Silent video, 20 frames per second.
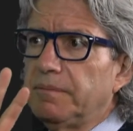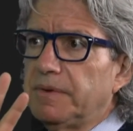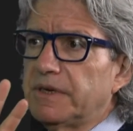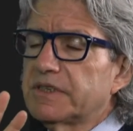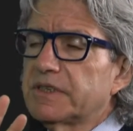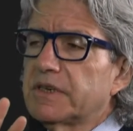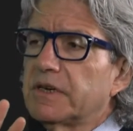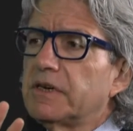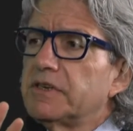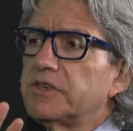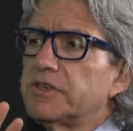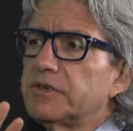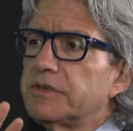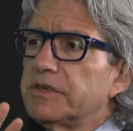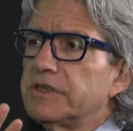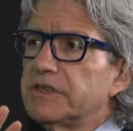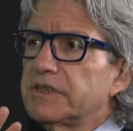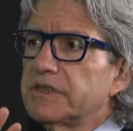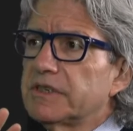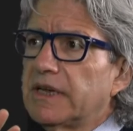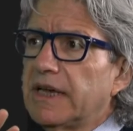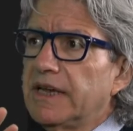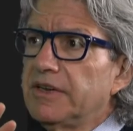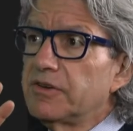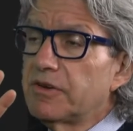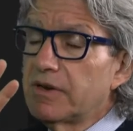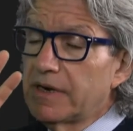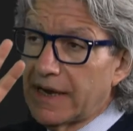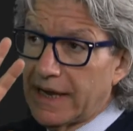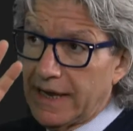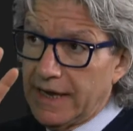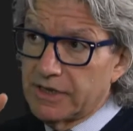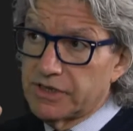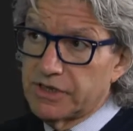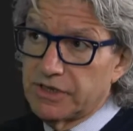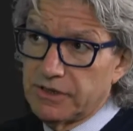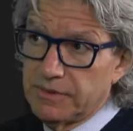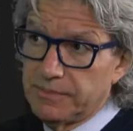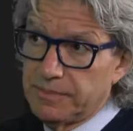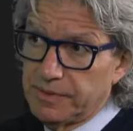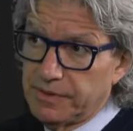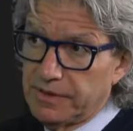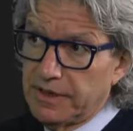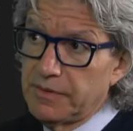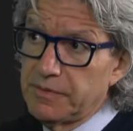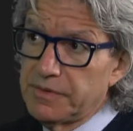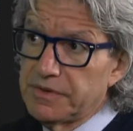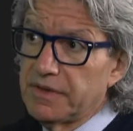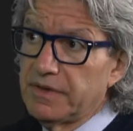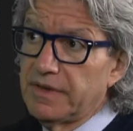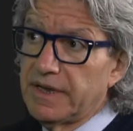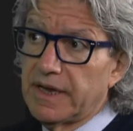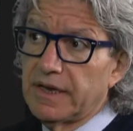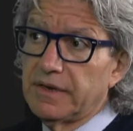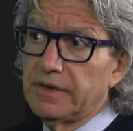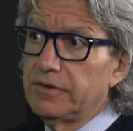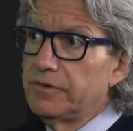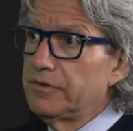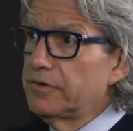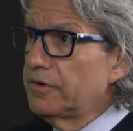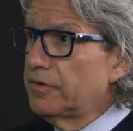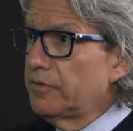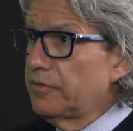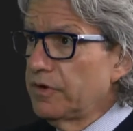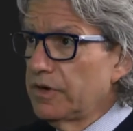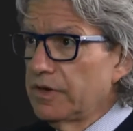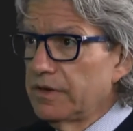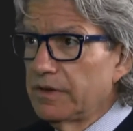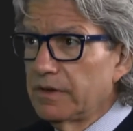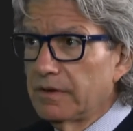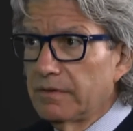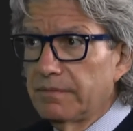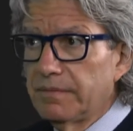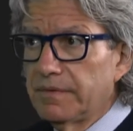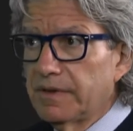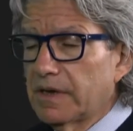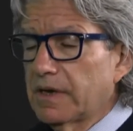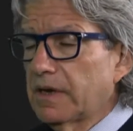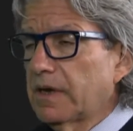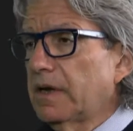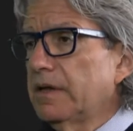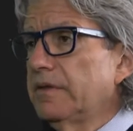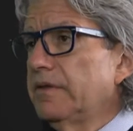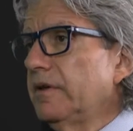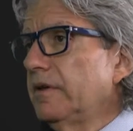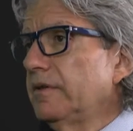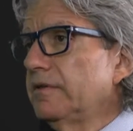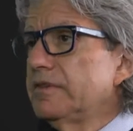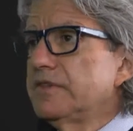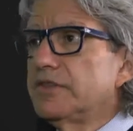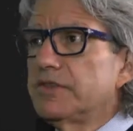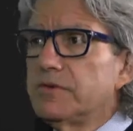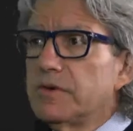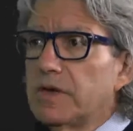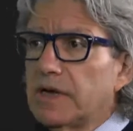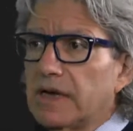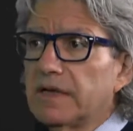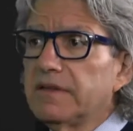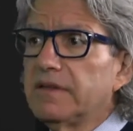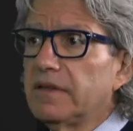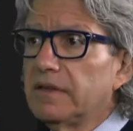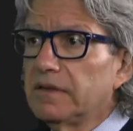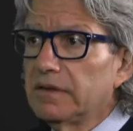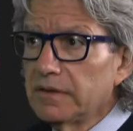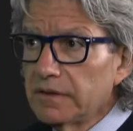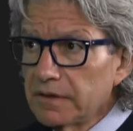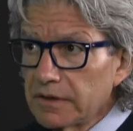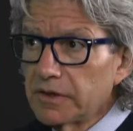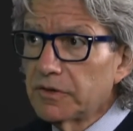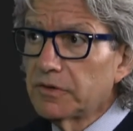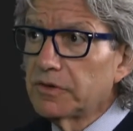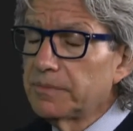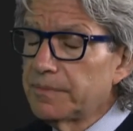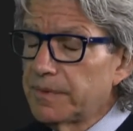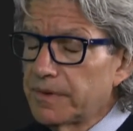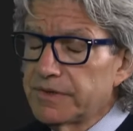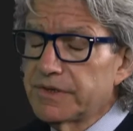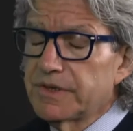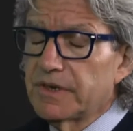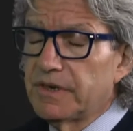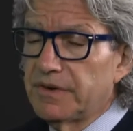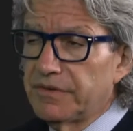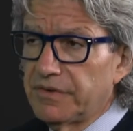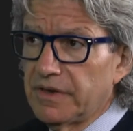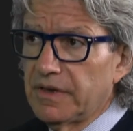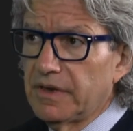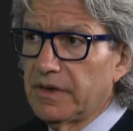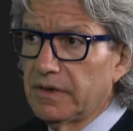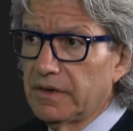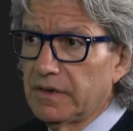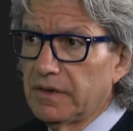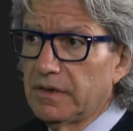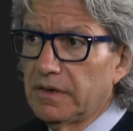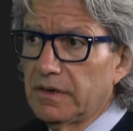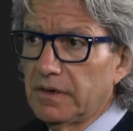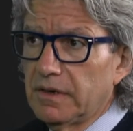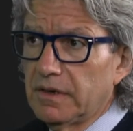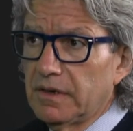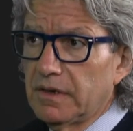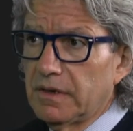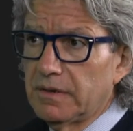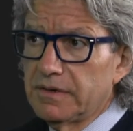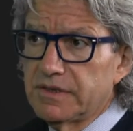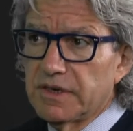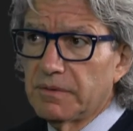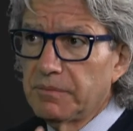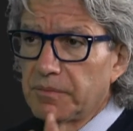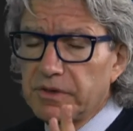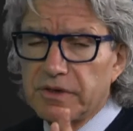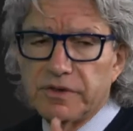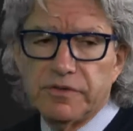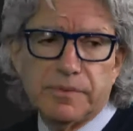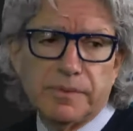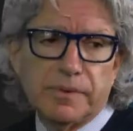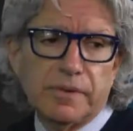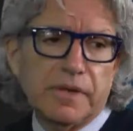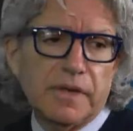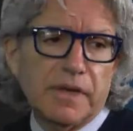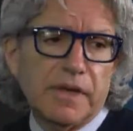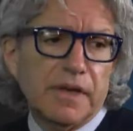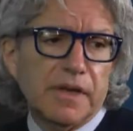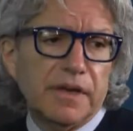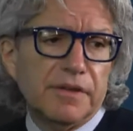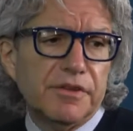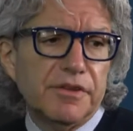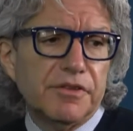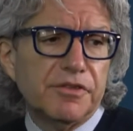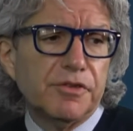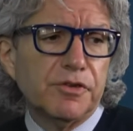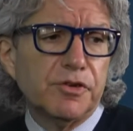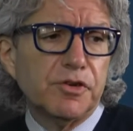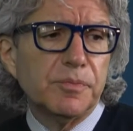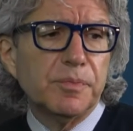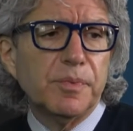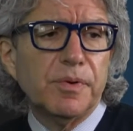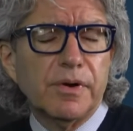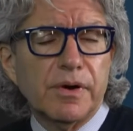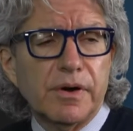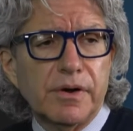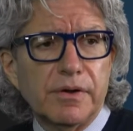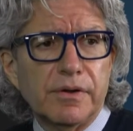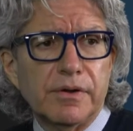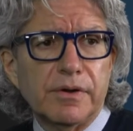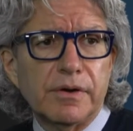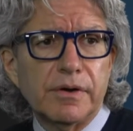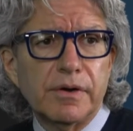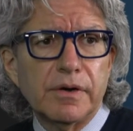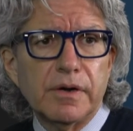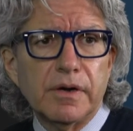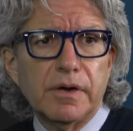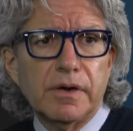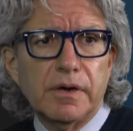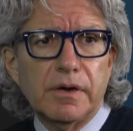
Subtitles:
best countries, and you can actually play with the data. You can read the content. There's new content literally posted every day. It's unbelievable. The third partner